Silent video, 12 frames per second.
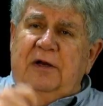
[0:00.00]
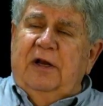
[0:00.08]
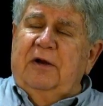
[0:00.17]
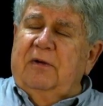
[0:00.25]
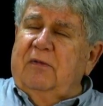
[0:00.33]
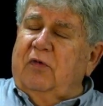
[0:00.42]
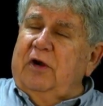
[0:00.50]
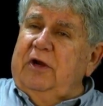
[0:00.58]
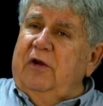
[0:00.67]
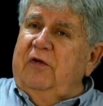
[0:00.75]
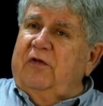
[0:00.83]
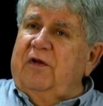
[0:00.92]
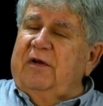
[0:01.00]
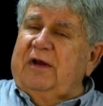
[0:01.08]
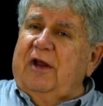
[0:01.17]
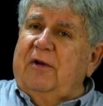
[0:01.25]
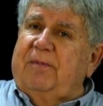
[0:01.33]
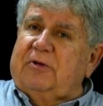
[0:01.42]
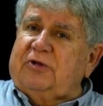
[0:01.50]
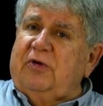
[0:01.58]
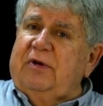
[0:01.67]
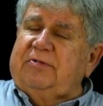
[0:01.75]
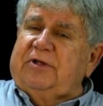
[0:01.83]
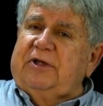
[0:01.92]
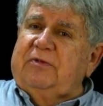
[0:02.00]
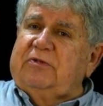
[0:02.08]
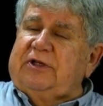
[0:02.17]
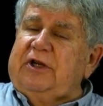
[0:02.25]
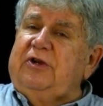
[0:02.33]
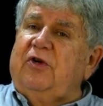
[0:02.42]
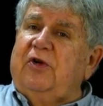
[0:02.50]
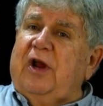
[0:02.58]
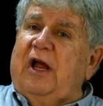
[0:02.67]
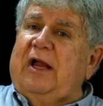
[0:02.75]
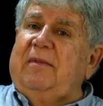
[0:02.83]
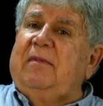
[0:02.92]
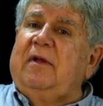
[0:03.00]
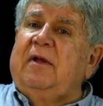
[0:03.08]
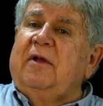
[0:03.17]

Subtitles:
then reuse it and get a prescription that was in your name